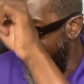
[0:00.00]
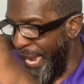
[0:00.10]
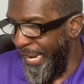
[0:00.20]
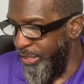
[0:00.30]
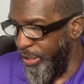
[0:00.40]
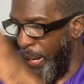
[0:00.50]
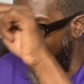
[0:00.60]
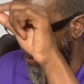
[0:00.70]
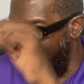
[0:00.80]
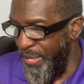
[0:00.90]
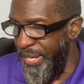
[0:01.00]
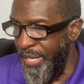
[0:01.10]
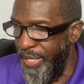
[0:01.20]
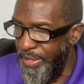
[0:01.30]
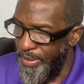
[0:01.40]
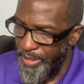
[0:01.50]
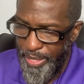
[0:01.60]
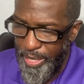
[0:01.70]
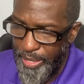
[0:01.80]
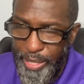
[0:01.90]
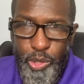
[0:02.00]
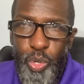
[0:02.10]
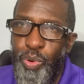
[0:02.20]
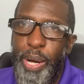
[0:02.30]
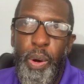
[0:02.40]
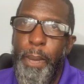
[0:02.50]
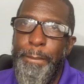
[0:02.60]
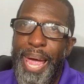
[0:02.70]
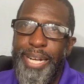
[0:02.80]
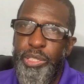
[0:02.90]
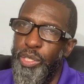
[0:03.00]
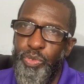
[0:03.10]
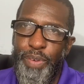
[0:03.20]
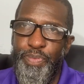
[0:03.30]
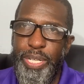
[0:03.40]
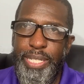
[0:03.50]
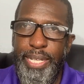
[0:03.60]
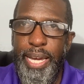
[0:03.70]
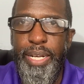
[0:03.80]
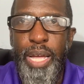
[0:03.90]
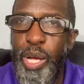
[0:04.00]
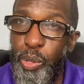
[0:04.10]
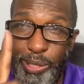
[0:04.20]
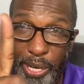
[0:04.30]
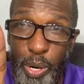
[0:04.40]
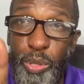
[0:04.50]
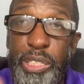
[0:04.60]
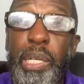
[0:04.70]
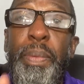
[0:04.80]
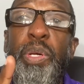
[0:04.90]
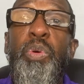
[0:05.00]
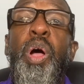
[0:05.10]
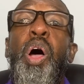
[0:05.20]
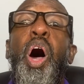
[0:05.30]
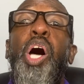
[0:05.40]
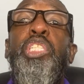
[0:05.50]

Asia, and Bithynia? Let's go right on back to the reference again, because I know some of you are